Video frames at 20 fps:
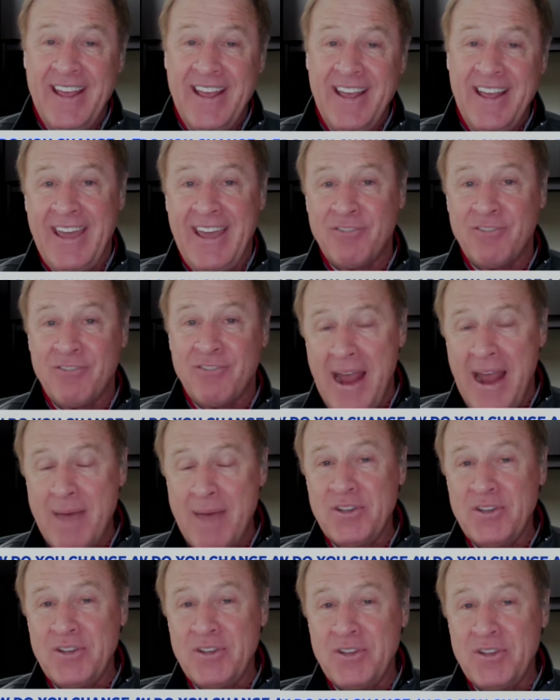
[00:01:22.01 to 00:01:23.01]
and grab
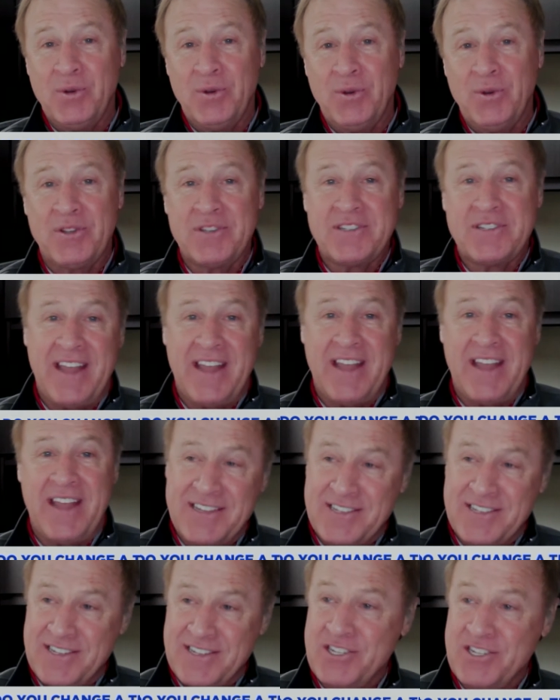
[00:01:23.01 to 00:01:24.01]
the tools
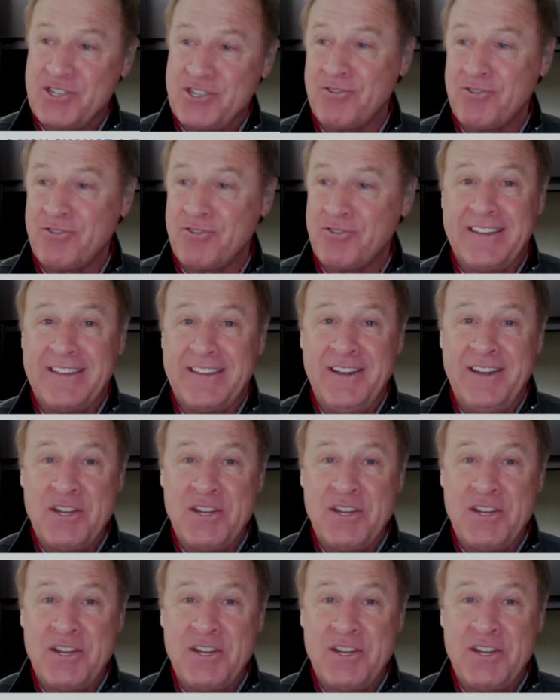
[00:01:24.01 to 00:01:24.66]
as it's directed in